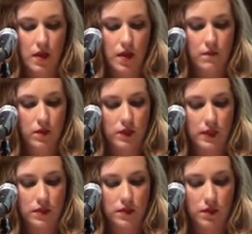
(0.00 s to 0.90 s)
If you
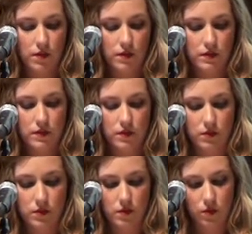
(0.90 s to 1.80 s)
lend to those
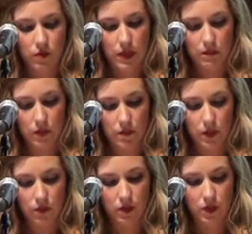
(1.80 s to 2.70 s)
who lend from
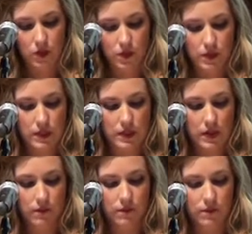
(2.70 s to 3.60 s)
you and hope to
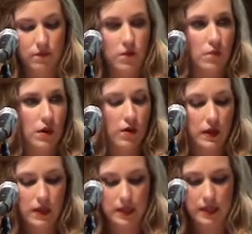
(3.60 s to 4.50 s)
receive, what
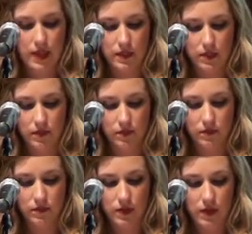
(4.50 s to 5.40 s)
credit is that to you?
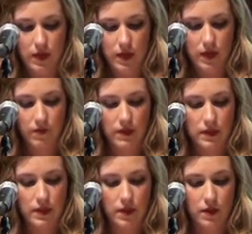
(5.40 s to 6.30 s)
Even
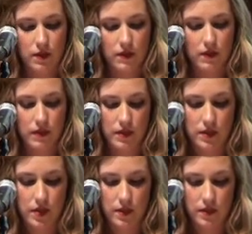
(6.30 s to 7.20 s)
sinners lend
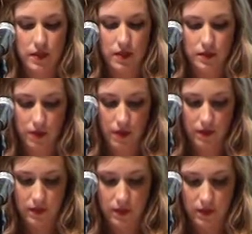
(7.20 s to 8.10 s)
to
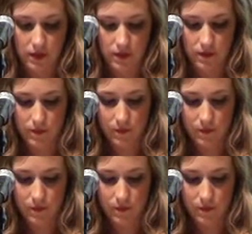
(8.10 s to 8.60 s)
other sinners.